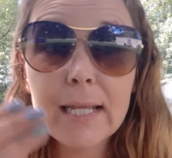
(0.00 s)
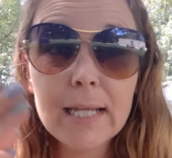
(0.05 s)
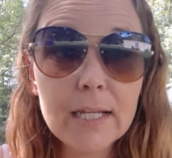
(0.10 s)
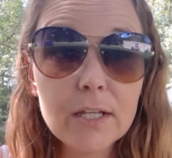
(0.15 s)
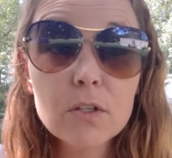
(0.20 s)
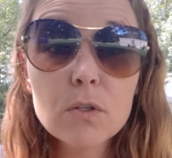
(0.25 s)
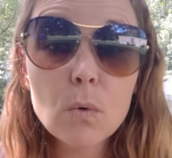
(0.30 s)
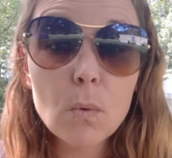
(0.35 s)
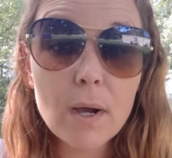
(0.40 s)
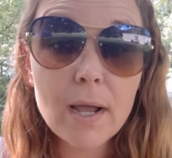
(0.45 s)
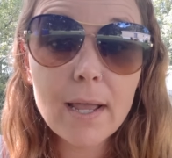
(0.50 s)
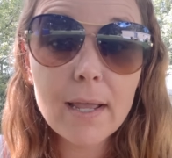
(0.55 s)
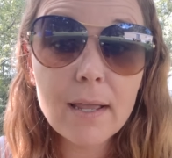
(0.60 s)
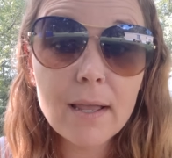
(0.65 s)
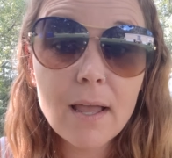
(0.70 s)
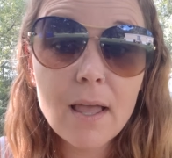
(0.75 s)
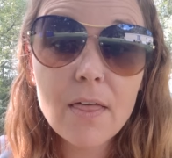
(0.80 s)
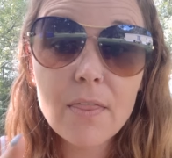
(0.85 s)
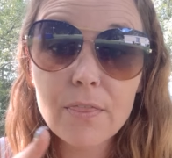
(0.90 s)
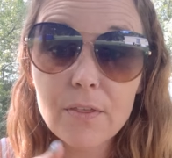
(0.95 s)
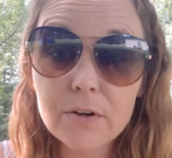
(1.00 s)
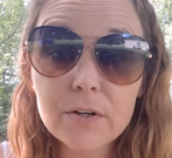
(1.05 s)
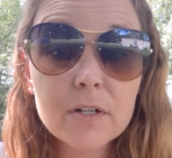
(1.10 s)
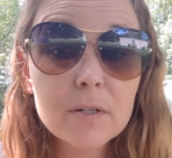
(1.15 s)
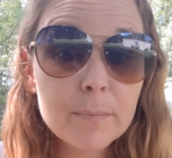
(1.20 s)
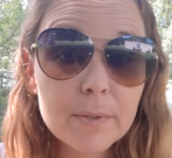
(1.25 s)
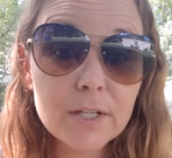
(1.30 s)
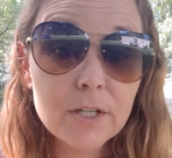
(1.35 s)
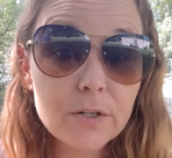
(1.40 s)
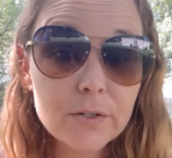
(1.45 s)
Either way, they're going
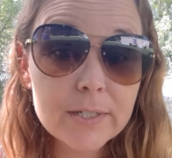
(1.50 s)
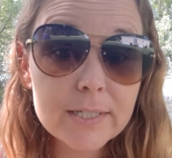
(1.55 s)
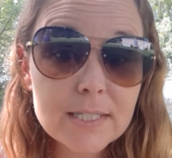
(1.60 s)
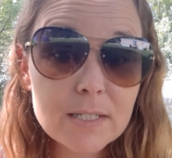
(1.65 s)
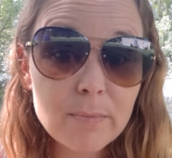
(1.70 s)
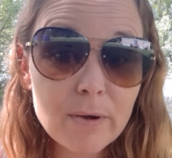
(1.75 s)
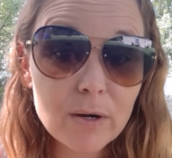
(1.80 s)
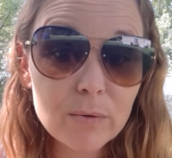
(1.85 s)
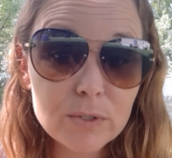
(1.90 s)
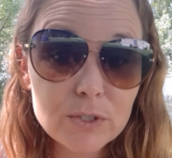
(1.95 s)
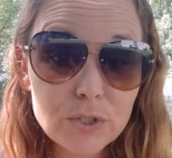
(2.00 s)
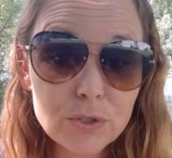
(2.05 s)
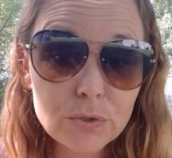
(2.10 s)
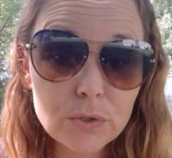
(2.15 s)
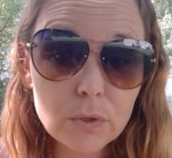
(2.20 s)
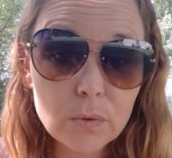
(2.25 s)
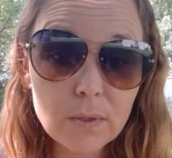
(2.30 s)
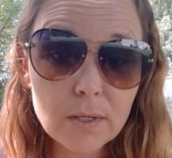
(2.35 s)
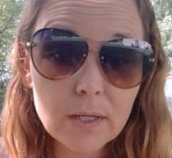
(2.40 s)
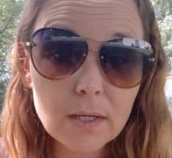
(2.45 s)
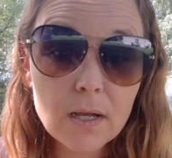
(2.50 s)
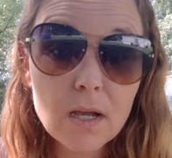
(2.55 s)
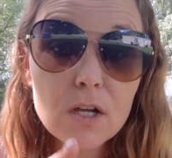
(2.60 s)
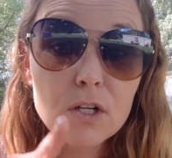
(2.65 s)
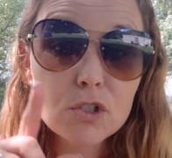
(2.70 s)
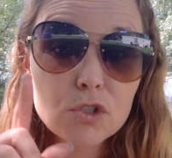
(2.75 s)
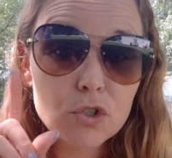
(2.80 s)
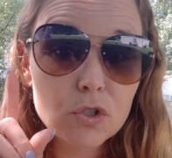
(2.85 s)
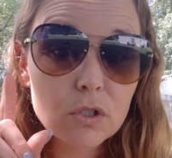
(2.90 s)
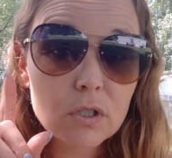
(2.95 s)
to be curious about what you're doing.
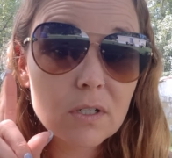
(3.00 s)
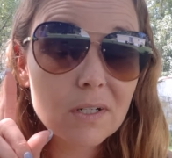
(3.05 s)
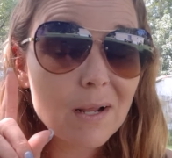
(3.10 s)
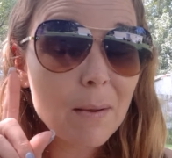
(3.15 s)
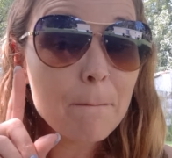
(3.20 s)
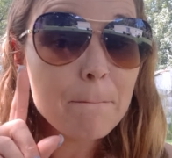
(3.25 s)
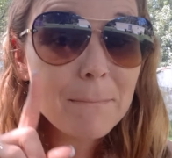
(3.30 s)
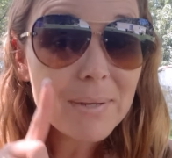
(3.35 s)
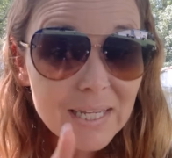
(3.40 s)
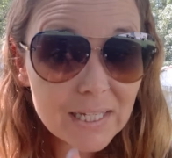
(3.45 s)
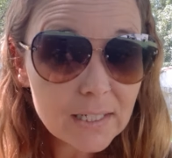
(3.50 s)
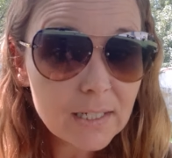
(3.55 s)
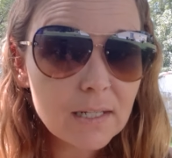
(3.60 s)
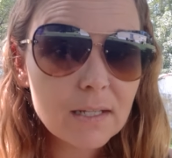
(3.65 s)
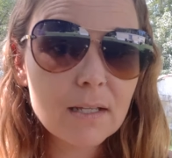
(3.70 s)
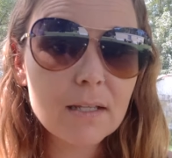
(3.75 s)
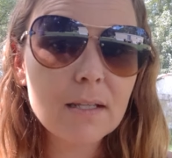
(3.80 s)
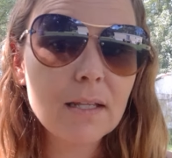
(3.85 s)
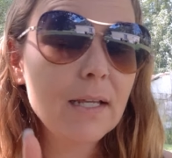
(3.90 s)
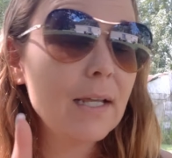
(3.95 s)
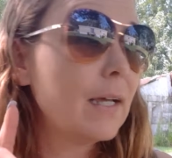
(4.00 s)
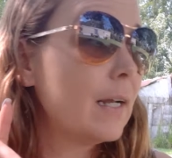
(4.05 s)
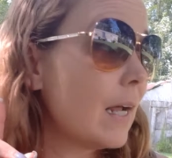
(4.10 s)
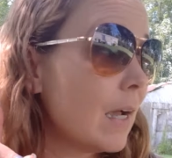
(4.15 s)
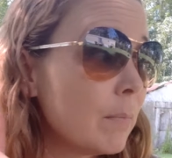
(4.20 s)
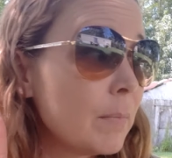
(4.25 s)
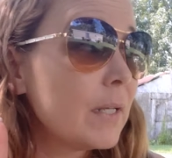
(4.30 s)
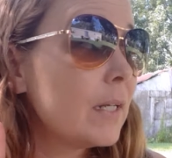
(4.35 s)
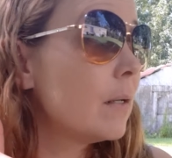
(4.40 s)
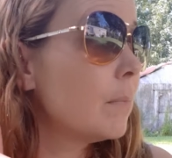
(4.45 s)
So they're going to immediately, and
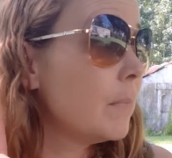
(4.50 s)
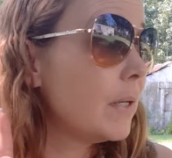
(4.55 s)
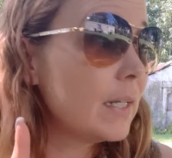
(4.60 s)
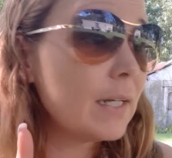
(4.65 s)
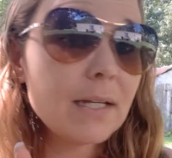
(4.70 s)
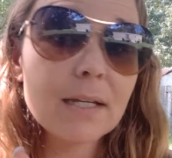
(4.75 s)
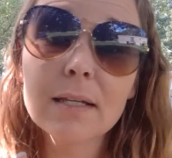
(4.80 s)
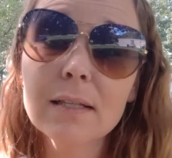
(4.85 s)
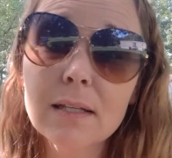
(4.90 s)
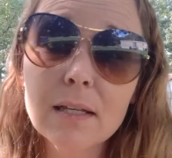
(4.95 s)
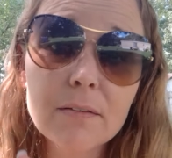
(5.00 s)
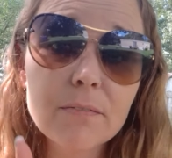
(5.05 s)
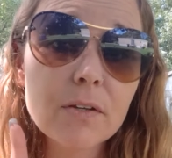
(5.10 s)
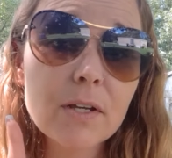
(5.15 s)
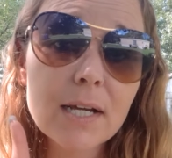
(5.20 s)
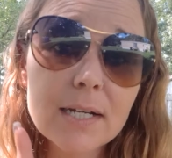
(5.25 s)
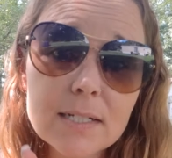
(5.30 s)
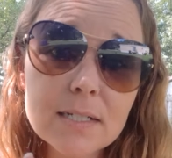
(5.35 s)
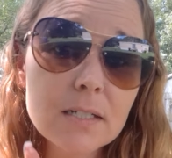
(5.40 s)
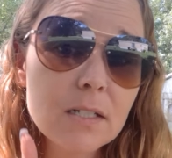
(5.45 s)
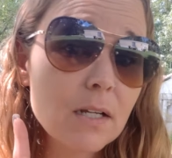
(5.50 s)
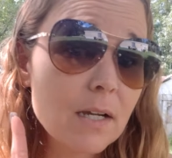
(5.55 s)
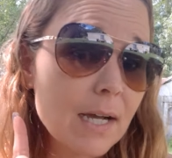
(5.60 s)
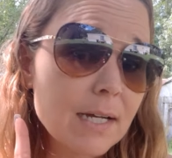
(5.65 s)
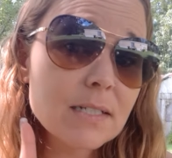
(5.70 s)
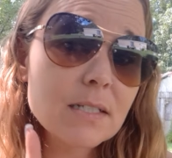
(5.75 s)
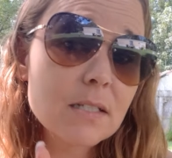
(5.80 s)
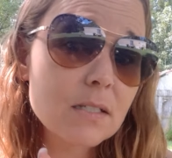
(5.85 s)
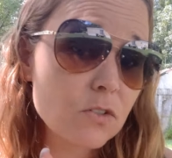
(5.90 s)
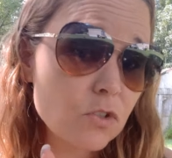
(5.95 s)
I mean immediately, if you
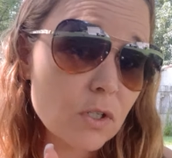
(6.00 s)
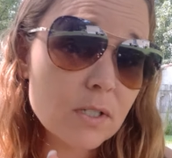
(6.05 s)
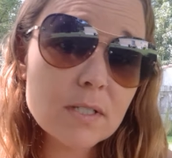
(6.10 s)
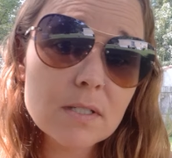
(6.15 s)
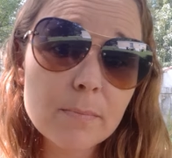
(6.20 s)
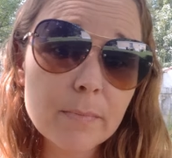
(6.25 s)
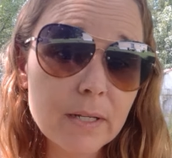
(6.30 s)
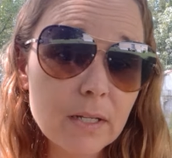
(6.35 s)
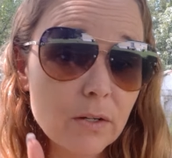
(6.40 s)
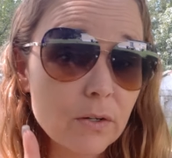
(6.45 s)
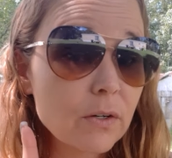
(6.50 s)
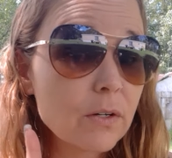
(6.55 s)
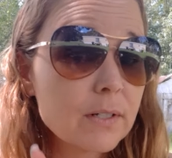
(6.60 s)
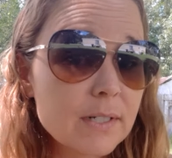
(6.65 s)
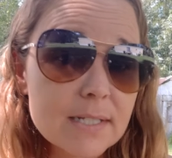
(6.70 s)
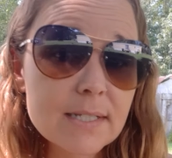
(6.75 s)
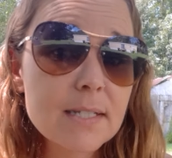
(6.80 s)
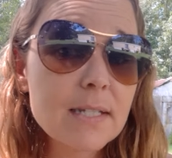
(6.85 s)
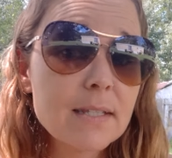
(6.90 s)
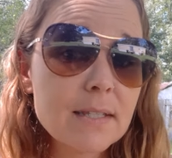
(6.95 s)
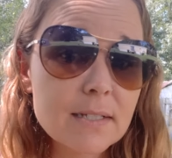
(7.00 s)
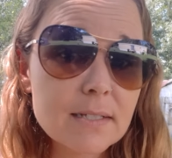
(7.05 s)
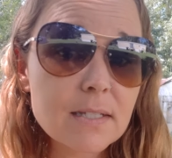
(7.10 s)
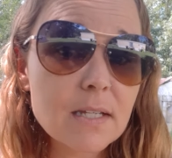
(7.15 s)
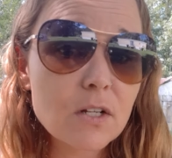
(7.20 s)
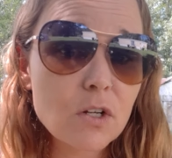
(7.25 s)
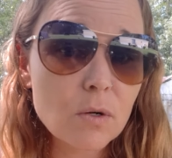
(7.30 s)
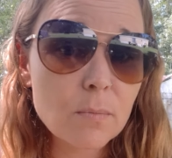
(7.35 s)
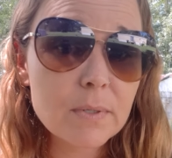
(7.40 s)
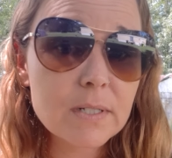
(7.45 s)
guys trust me, you're going to see this
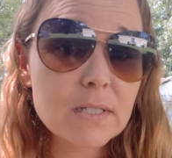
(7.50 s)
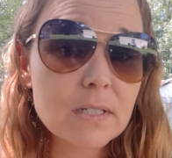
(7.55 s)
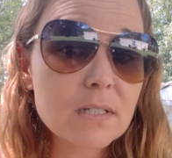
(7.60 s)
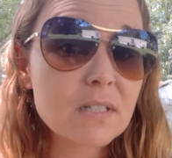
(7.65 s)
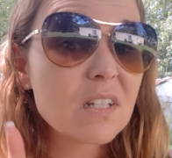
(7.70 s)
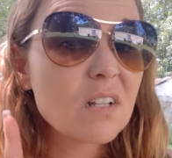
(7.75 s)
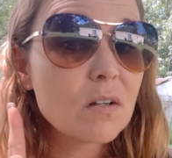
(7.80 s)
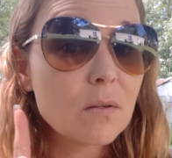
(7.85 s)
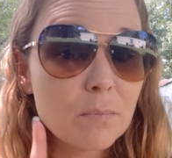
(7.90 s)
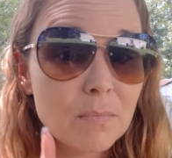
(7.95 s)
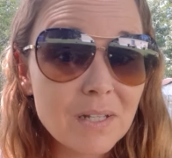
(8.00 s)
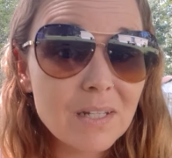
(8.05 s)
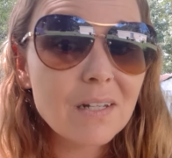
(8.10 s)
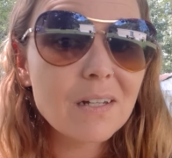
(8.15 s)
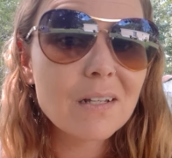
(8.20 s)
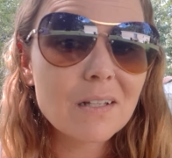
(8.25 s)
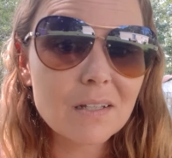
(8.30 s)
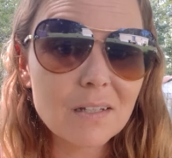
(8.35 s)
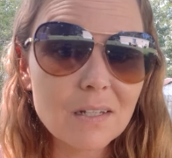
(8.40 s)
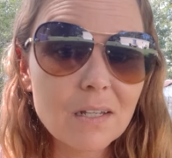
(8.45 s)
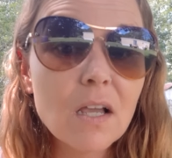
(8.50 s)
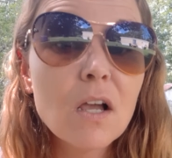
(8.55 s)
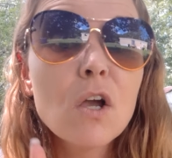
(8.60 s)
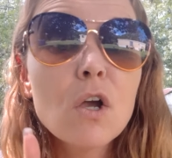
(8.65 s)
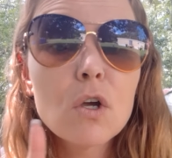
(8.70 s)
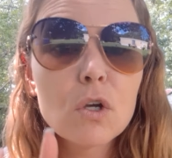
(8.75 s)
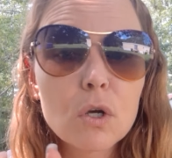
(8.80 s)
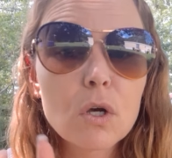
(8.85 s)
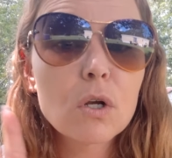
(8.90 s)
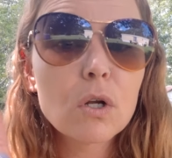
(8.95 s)
in your business. They're immediately
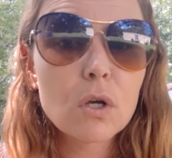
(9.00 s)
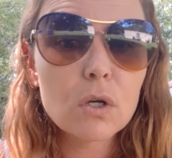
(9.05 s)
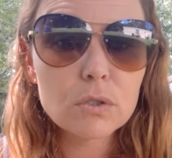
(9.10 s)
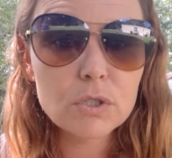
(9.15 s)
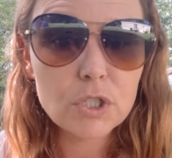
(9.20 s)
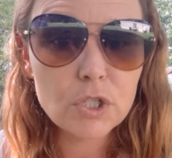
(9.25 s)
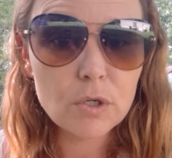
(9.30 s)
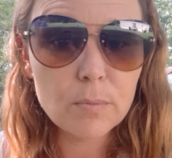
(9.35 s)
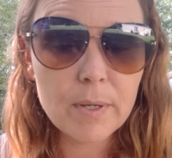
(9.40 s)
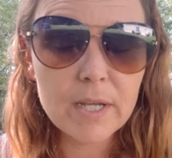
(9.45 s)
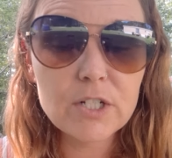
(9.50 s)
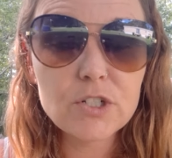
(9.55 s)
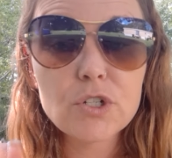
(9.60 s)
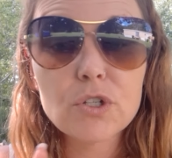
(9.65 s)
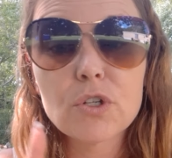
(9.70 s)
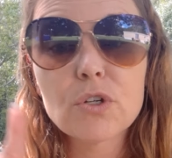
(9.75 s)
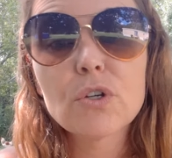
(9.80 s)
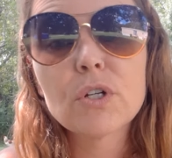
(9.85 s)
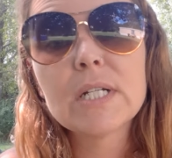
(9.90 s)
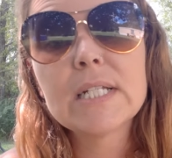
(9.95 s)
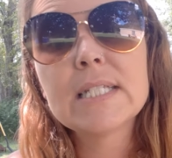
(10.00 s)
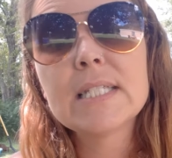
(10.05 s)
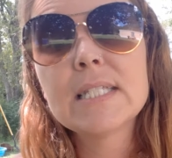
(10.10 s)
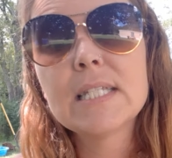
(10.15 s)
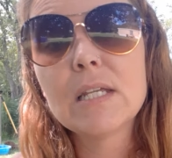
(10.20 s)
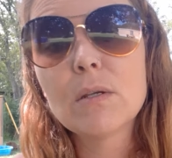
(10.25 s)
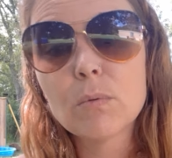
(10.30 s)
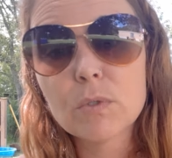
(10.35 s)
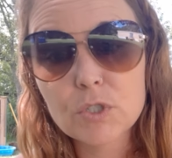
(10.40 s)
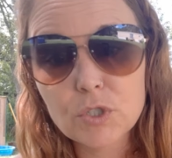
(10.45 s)
going to go to your page and they're going to
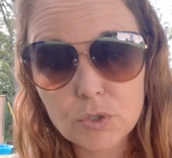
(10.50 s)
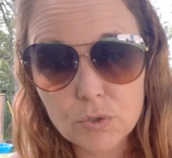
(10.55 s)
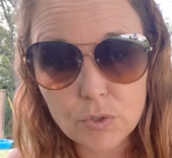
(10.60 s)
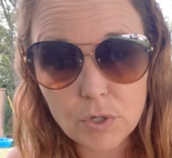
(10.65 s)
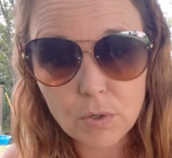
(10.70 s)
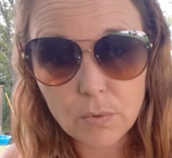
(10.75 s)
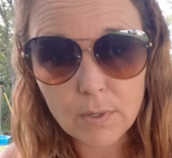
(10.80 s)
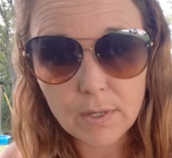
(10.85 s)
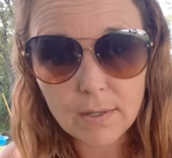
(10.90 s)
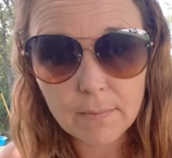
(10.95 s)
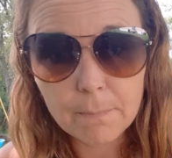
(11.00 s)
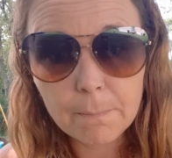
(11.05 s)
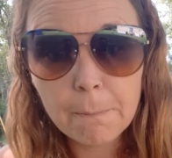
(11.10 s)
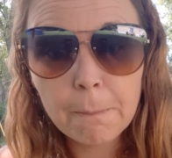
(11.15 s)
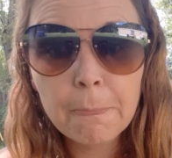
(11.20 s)
see what you're doing.